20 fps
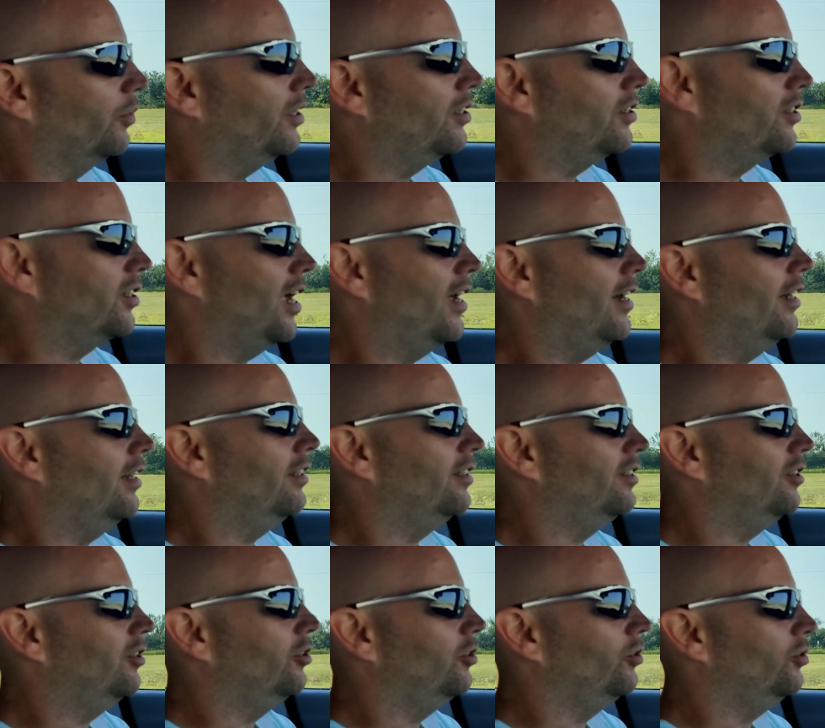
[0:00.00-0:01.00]
We decided
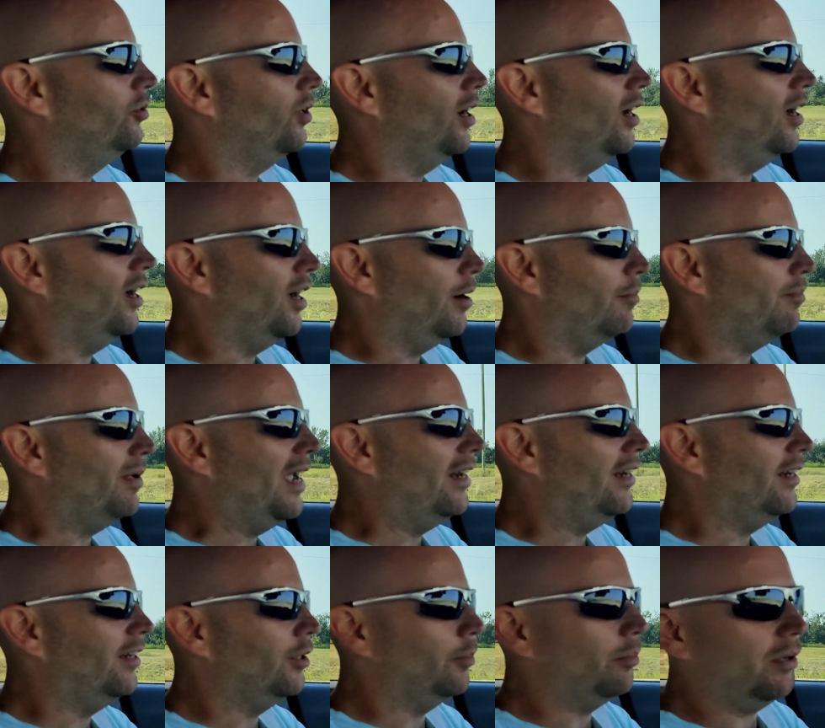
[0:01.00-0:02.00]
to
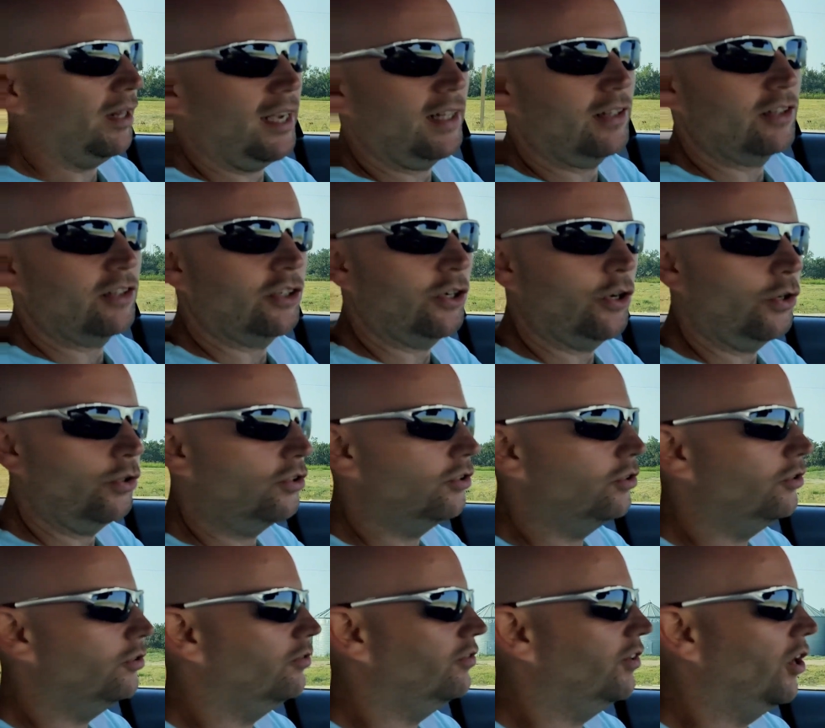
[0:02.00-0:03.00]
abandon the plans to go
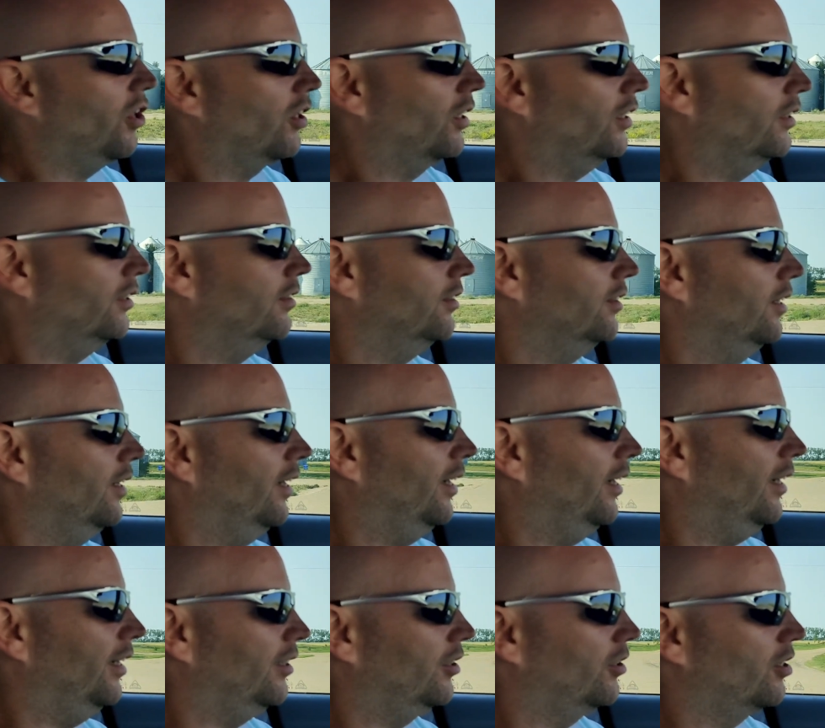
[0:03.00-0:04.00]
to Vulcan
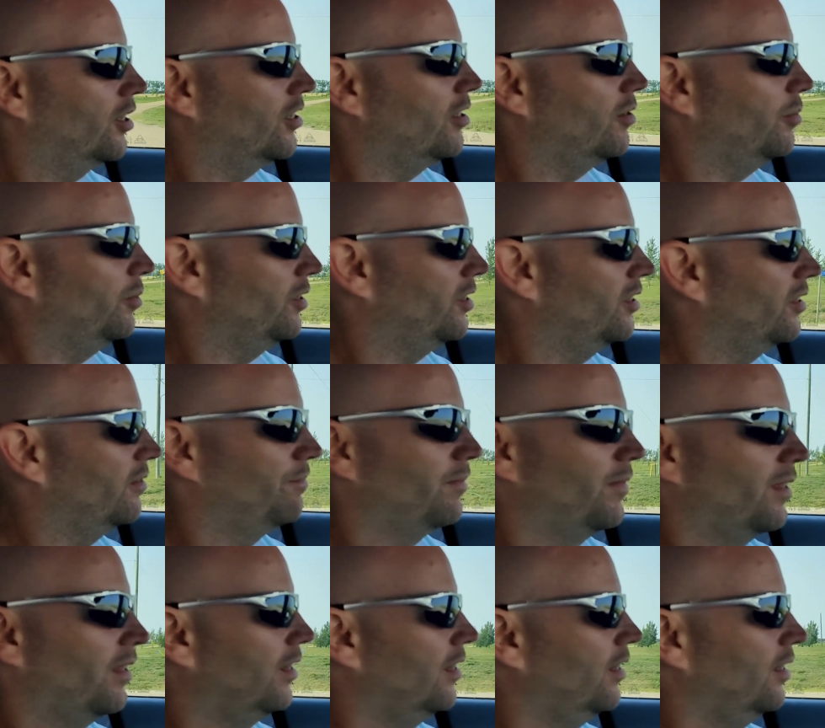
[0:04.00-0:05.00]
just because it was
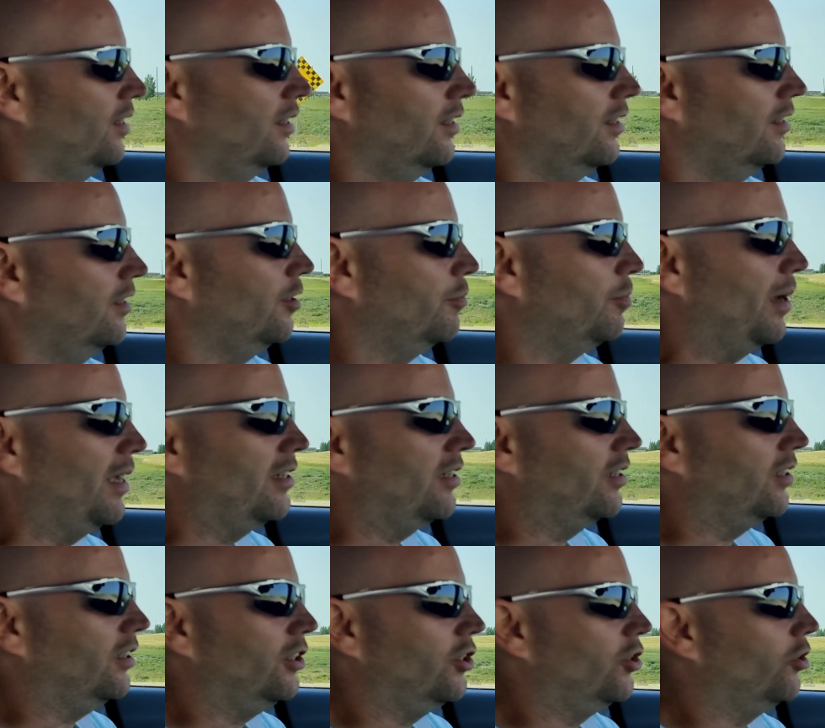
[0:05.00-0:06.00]

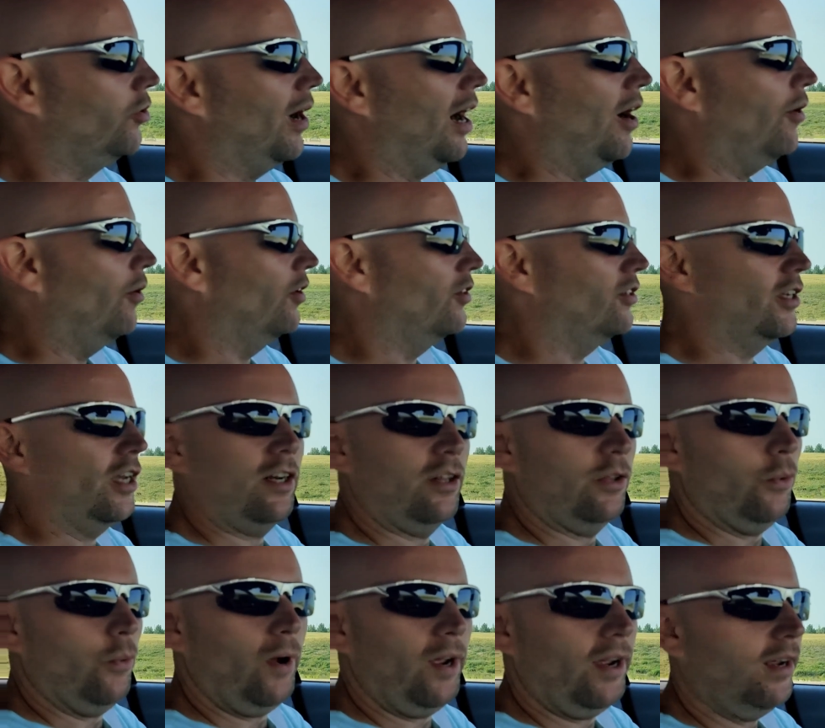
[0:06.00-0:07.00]
basically 2 hours out of
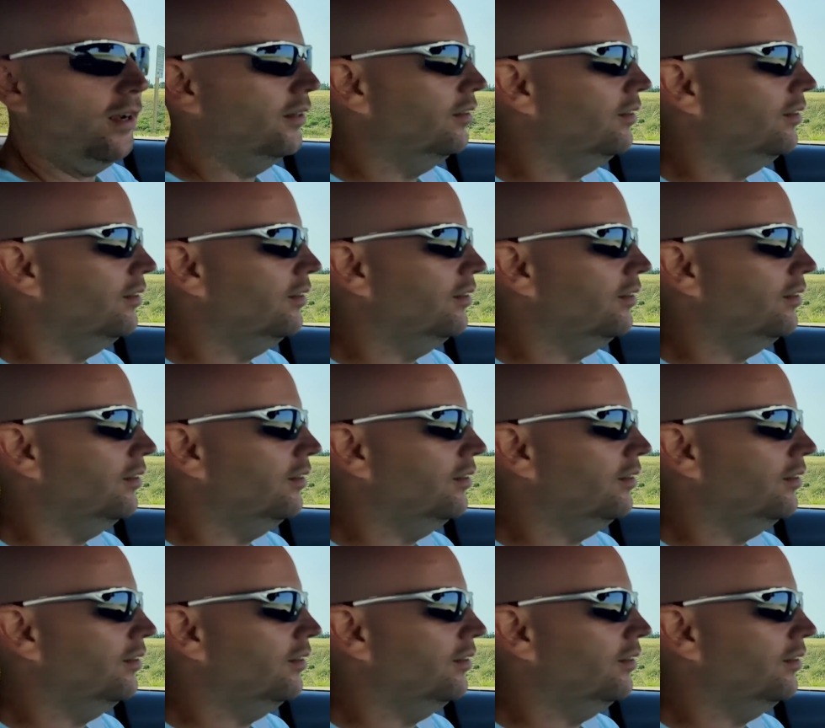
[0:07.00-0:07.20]
the way.